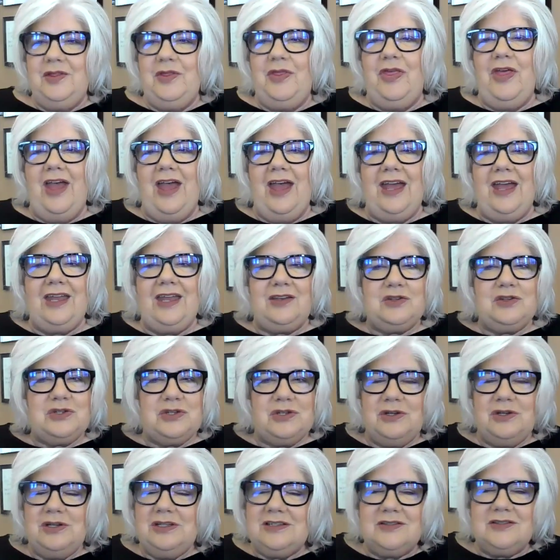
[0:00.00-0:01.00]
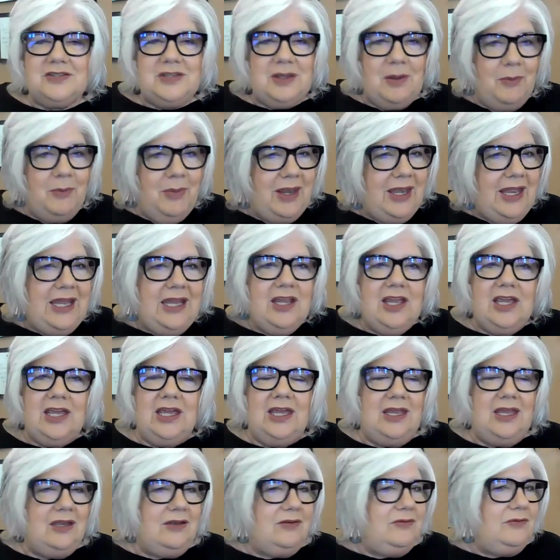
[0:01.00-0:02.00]
that somebody
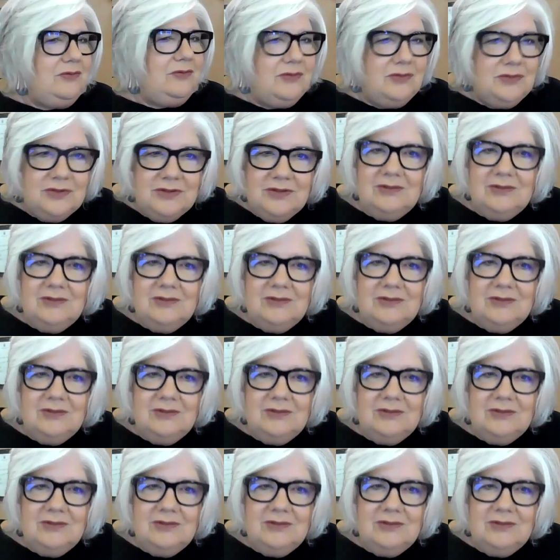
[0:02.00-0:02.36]
can,